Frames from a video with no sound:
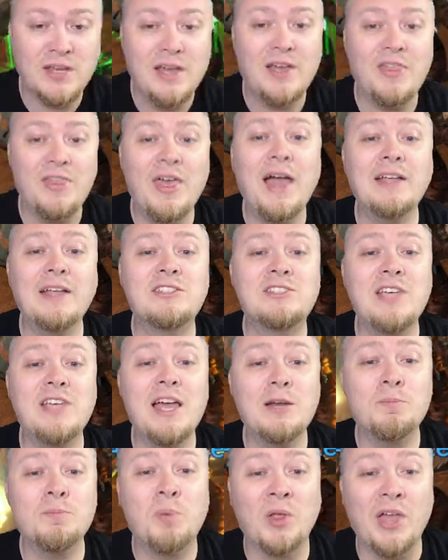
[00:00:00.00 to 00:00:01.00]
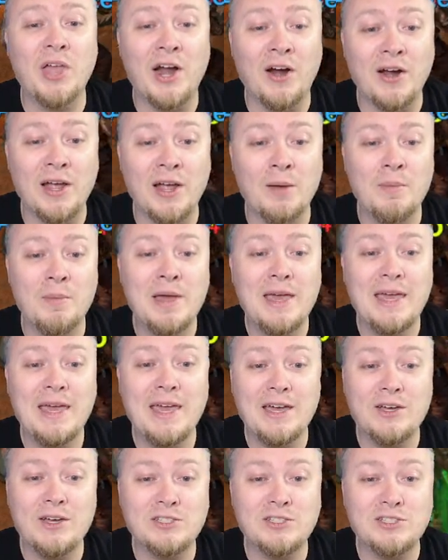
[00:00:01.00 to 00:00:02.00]
That said, Plarium, he
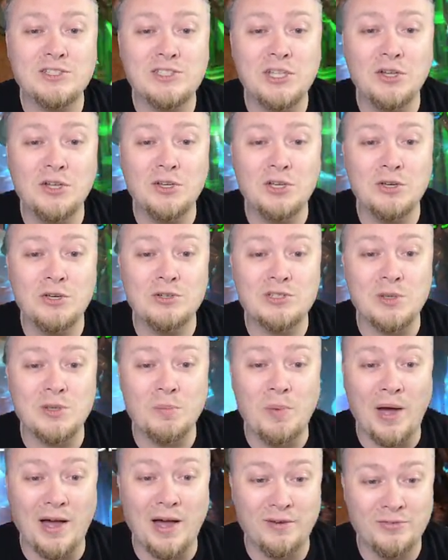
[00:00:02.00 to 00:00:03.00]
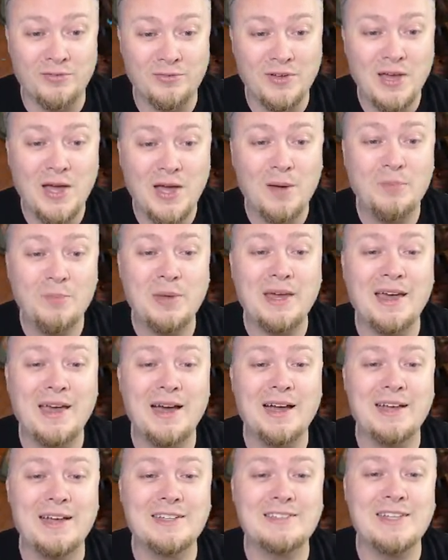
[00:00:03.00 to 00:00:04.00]
could still use a buff
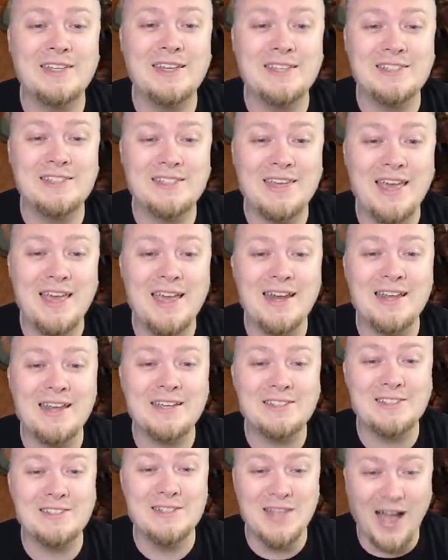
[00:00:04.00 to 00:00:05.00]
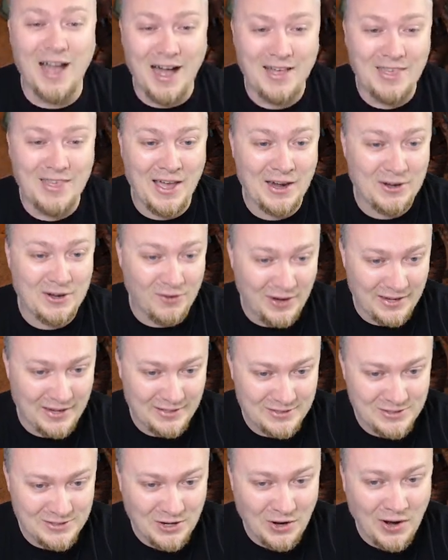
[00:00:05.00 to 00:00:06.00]
because his kit is not that
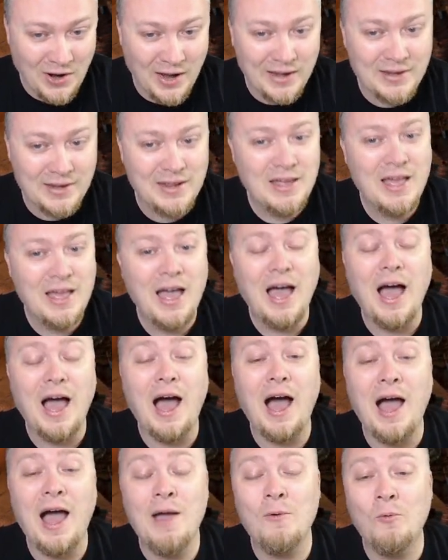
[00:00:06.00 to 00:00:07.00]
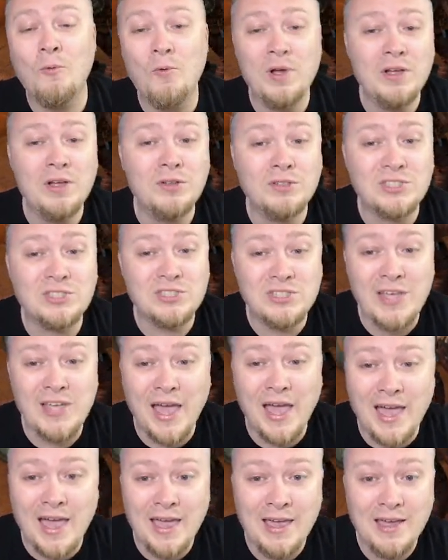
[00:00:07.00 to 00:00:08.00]
great, all right? I will
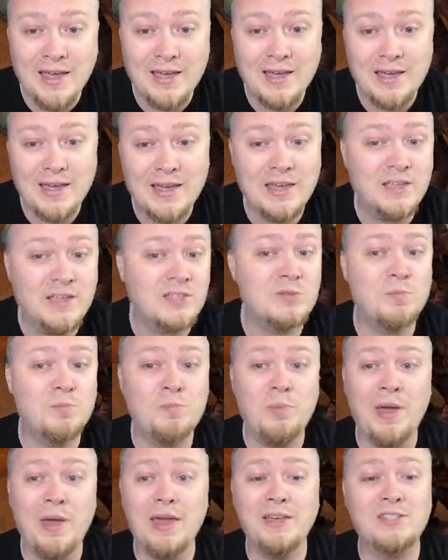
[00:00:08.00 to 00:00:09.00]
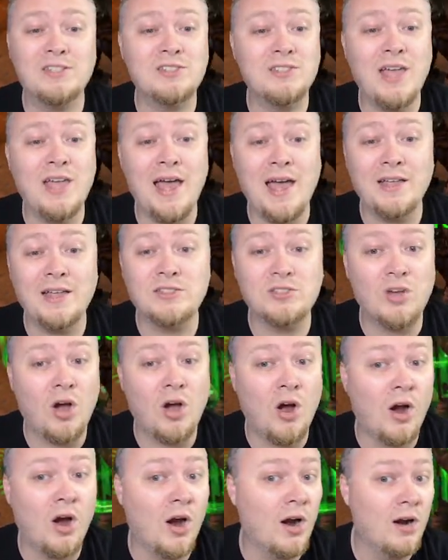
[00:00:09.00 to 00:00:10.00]
say his base stats
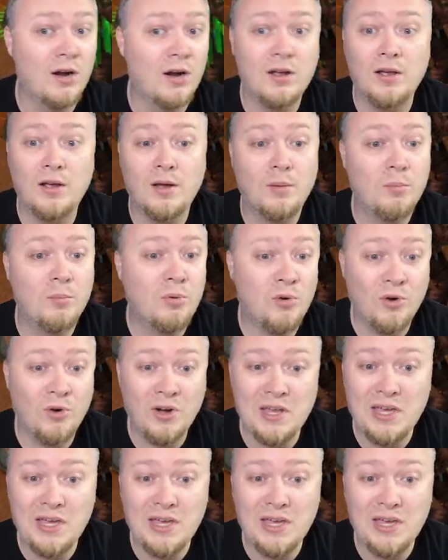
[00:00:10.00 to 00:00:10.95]
are pretty